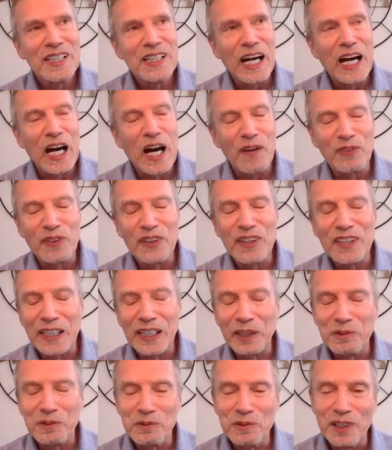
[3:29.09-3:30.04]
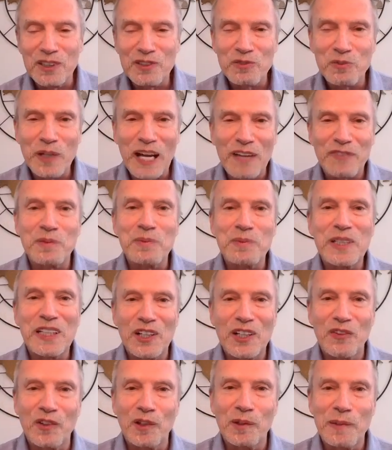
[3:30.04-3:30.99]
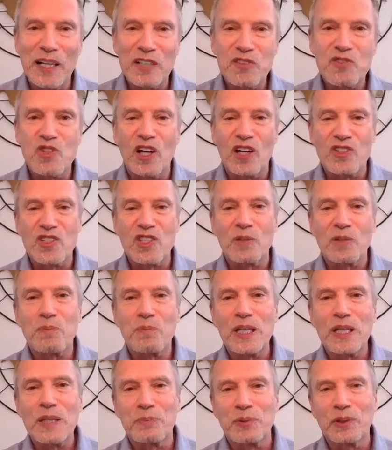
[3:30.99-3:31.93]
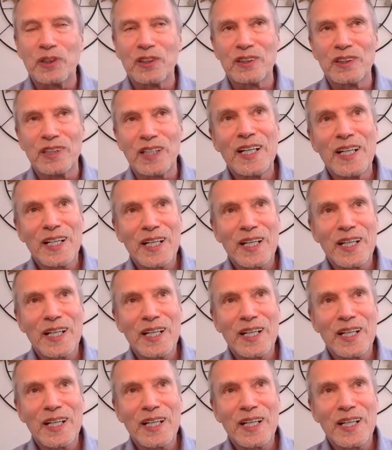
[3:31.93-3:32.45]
I often think we have to be careful about judging people